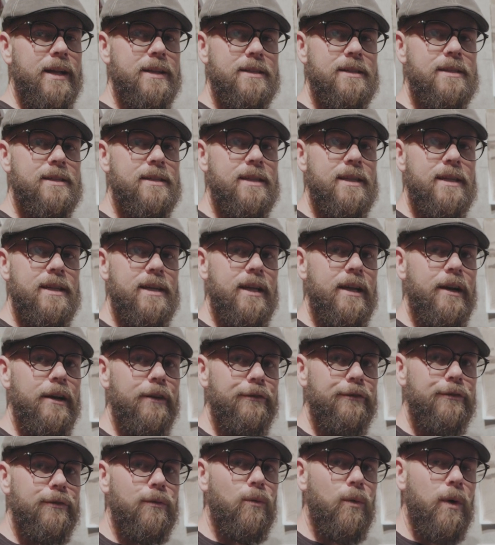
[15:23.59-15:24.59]
and see
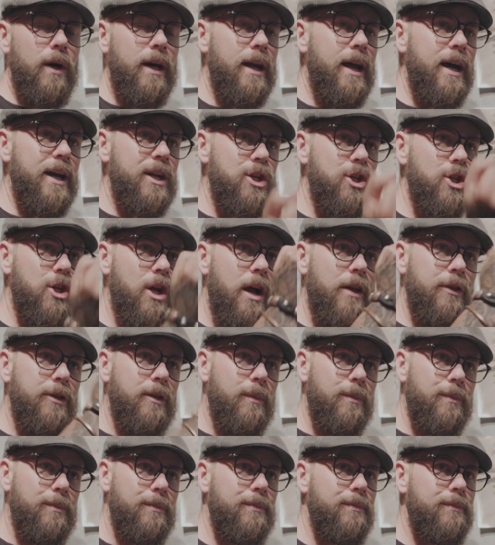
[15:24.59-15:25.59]
if when I shot
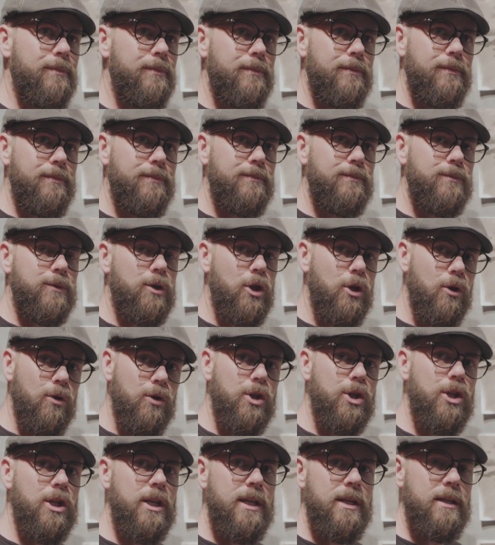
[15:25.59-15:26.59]
the two
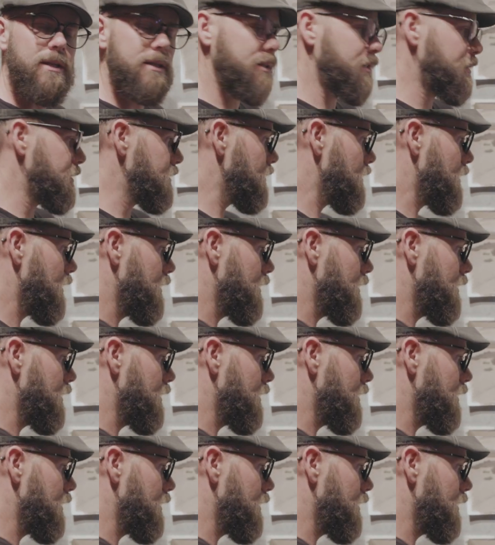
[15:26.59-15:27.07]
sheets